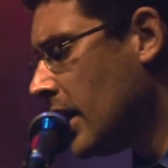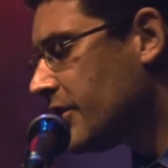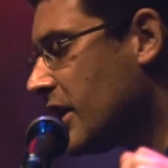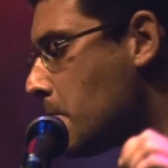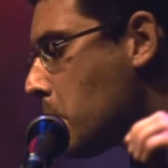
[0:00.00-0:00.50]

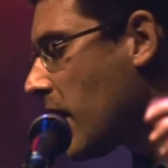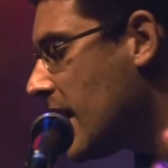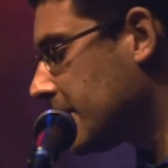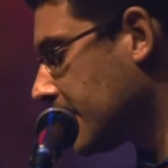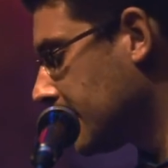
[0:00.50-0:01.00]
She
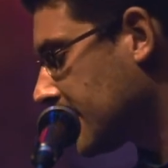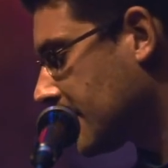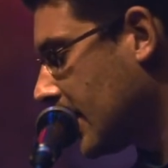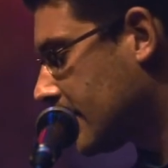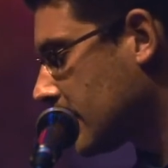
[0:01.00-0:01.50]
emblazoned the
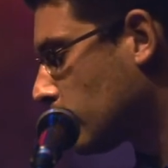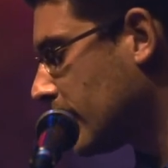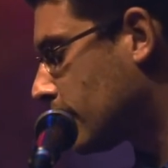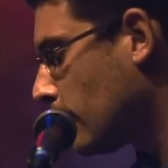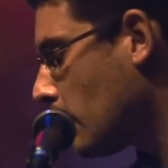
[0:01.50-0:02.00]
status
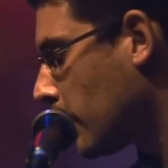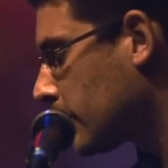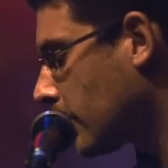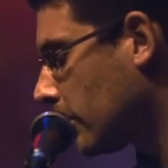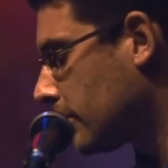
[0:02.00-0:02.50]
with 2
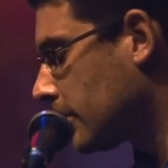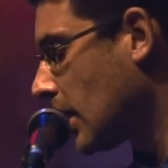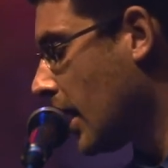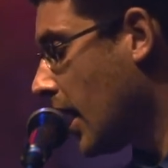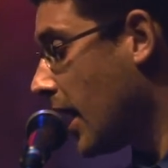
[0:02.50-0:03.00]

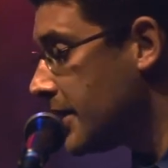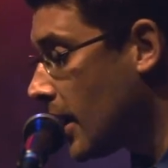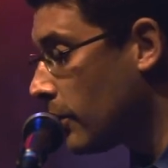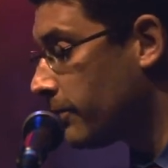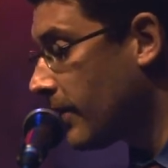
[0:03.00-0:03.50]
emoticons, a
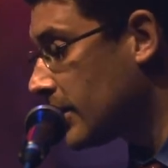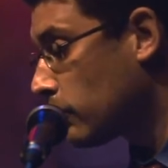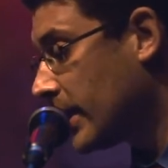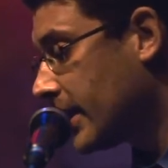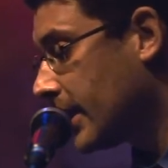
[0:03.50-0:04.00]
yellow face
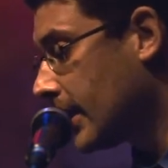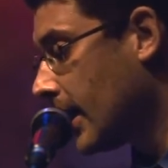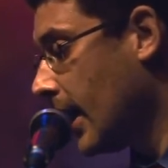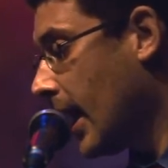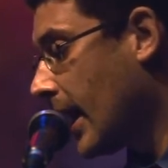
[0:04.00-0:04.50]
winking
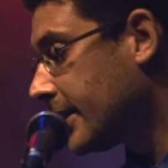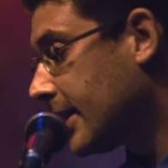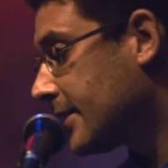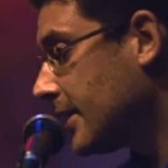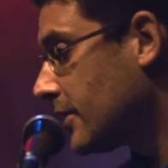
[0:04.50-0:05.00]
and
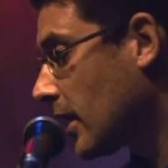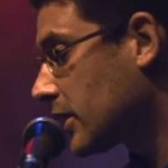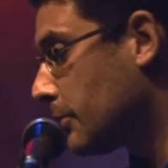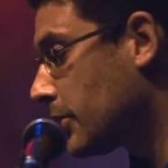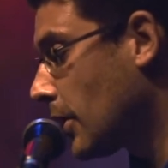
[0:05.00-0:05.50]
kissing
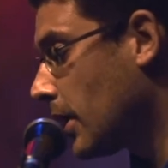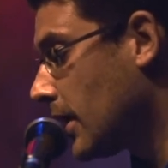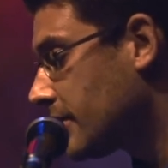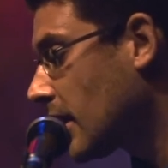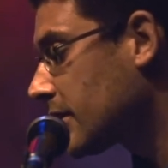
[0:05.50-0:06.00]

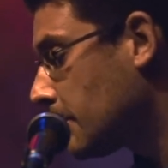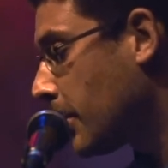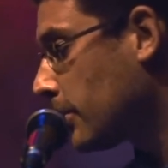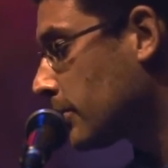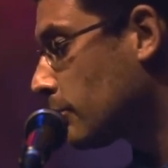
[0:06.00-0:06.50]

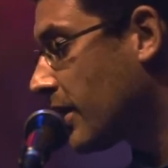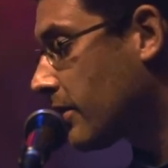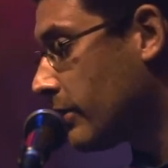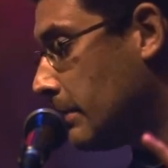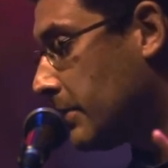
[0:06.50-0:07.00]
juxtaposed
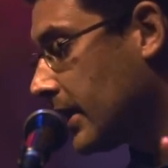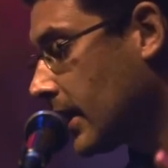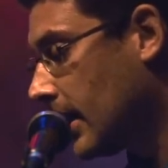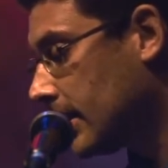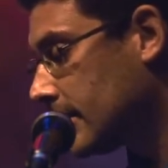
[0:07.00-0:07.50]
with 3 pink
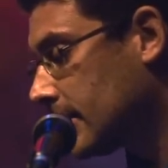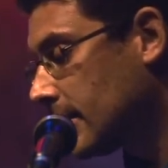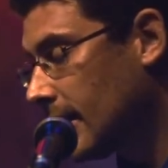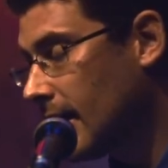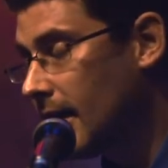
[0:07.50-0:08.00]
hearts.
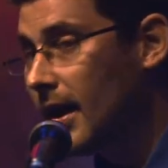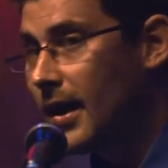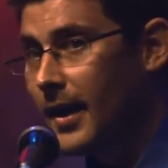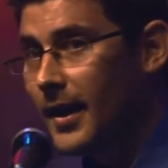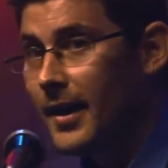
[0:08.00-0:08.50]

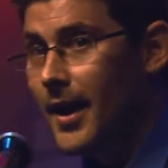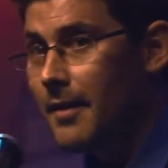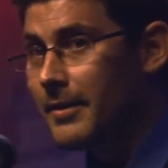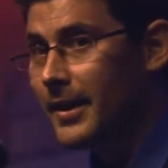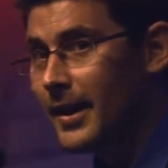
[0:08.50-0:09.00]

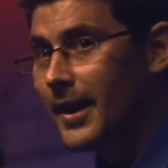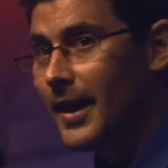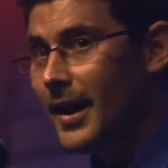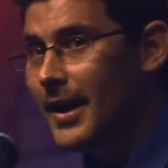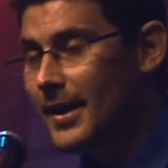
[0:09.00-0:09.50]
I mean,
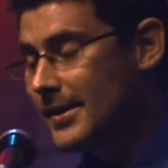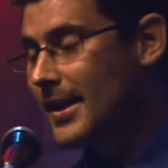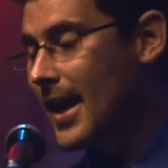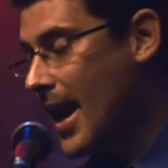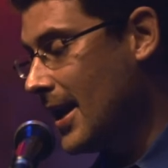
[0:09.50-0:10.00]
is
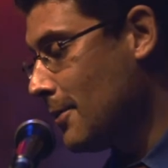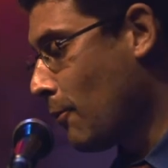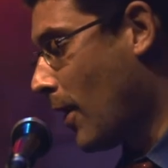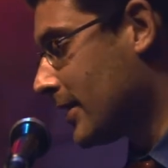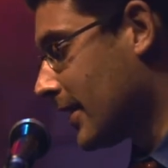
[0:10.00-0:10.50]
it any
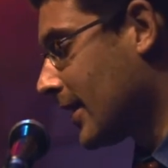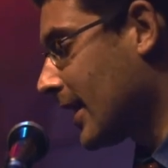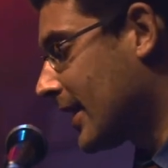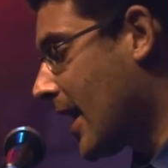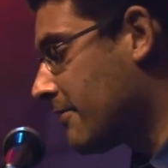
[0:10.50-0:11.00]
wonder
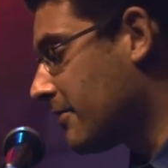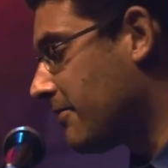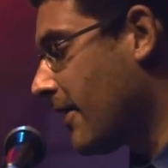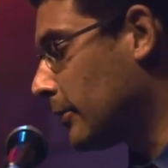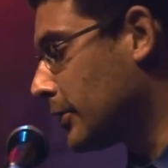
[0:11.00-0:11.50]
that Kevin
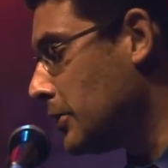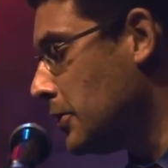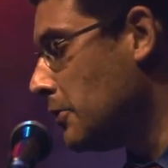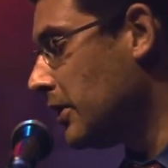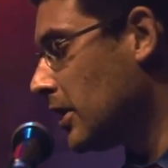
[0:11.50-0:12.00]
felt the
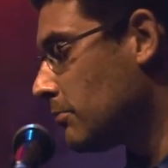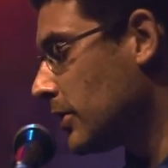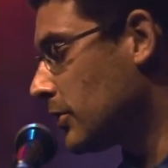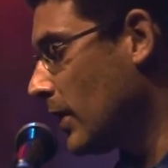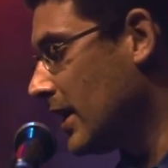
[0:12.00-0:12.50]
union
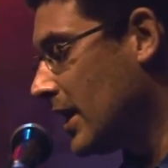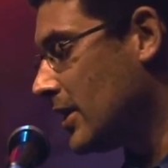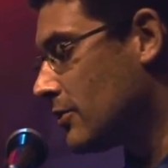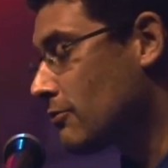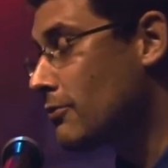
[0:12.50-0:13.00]
between
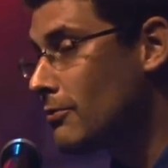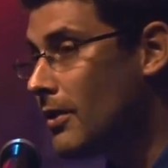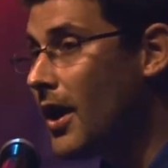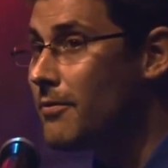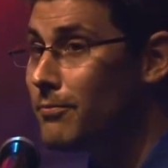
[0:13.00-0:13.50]
his true
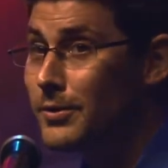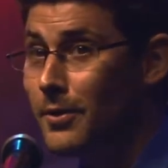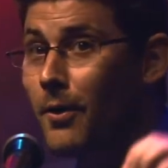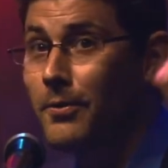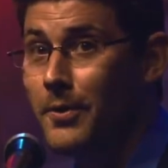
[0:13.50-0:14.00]
love was
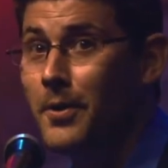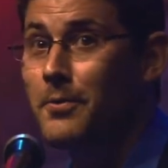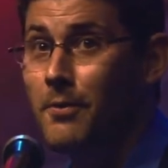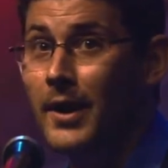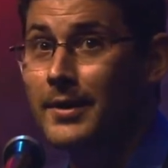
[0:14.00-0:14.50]
on the
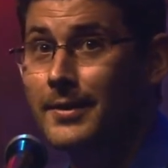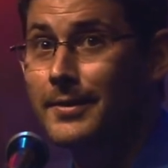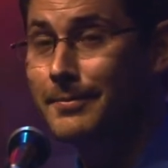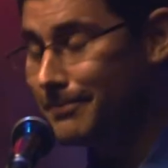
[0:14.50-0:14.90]
horizon?